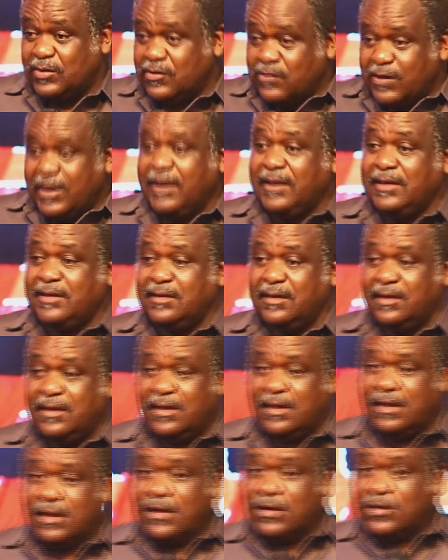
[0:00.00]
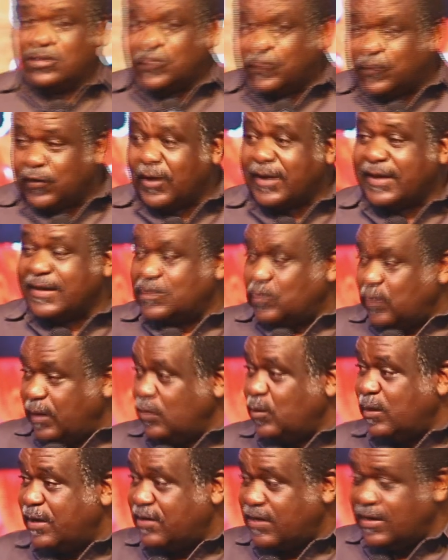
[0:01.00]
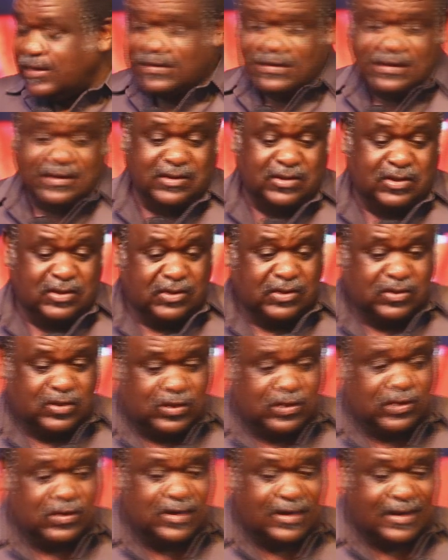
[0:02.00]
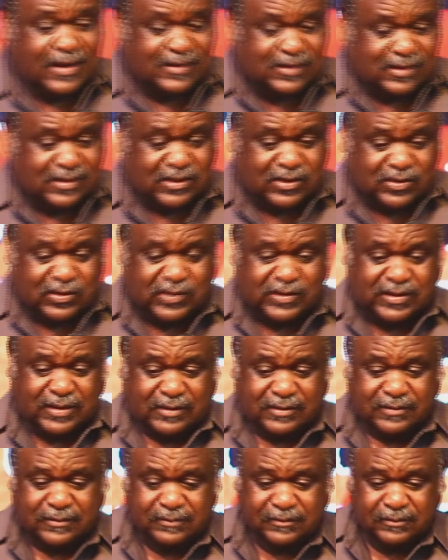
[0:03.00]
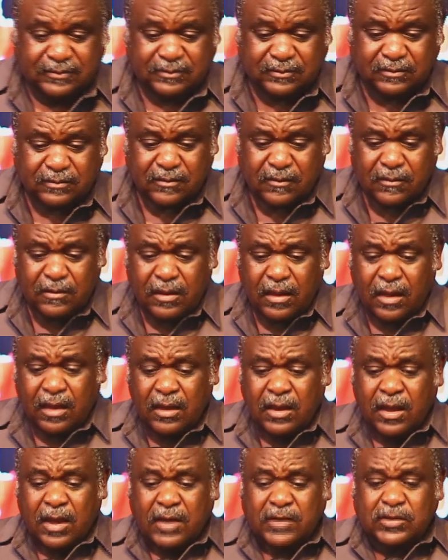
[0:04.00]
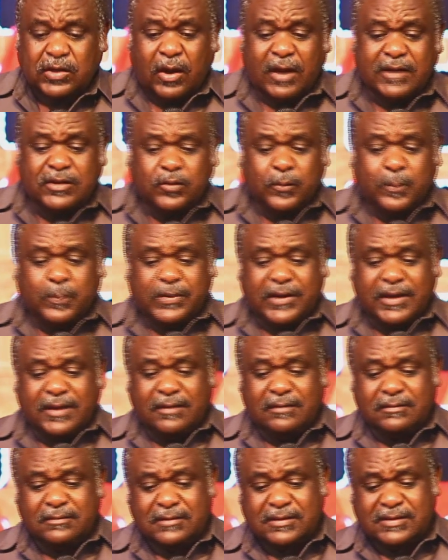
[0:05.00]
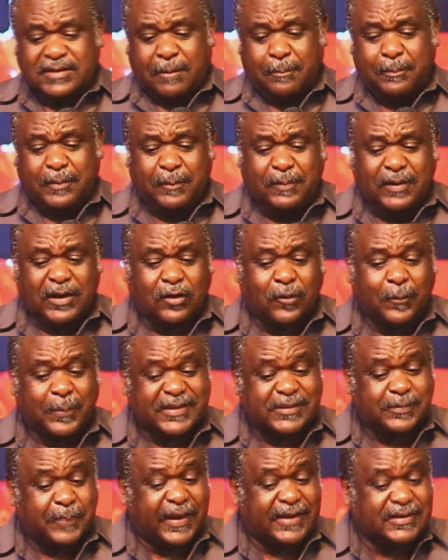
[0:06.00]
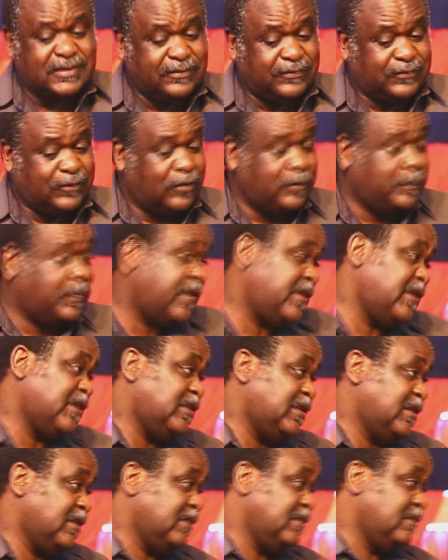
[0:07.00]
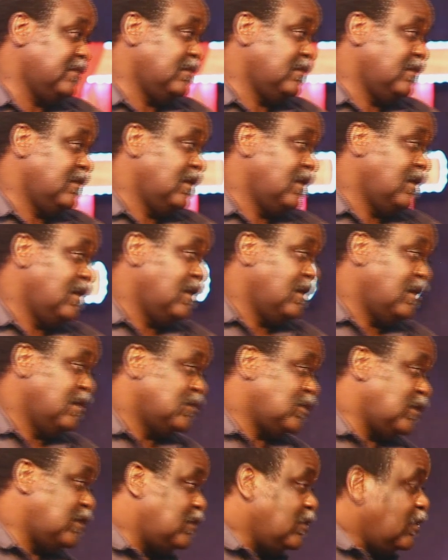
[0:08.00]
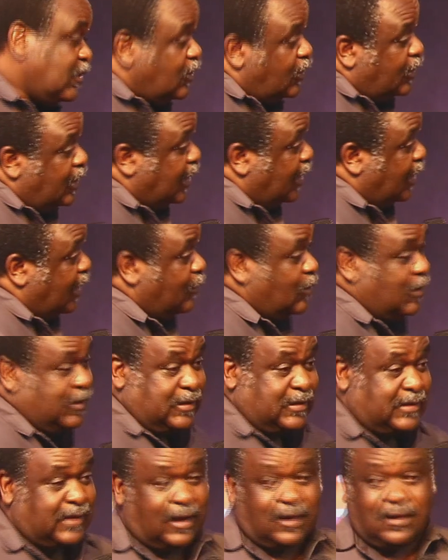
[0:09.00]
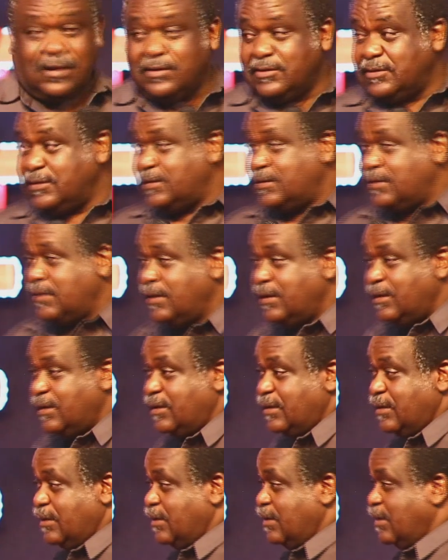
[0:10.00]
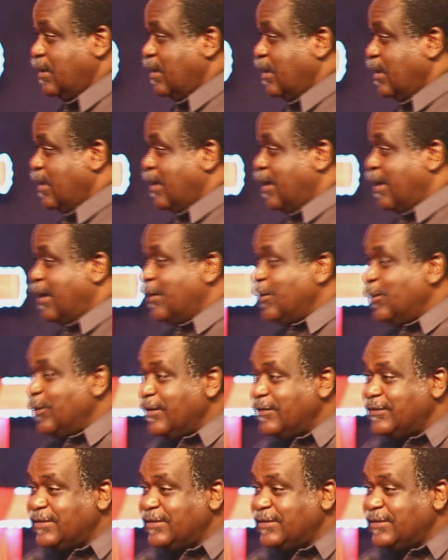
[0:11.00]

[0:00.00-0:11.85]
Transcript: really to focus when we are raising children as Christians. So I want to bring some biblical perspective on parenting. So it's not only, I'm not a psychologist, and I know we have